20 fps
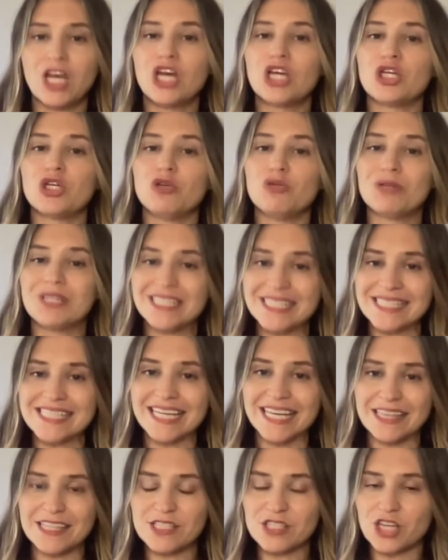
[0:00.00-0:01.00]
You need to
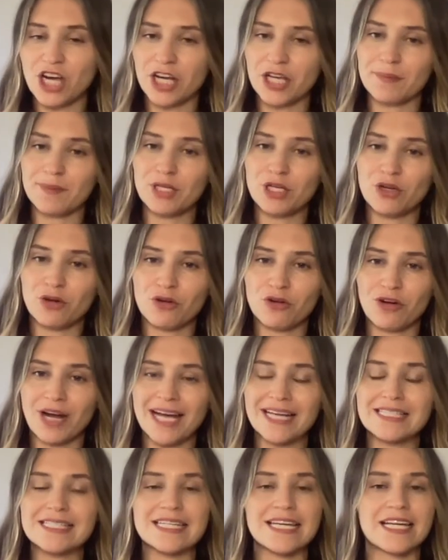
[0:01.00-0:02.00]
get this document notarized,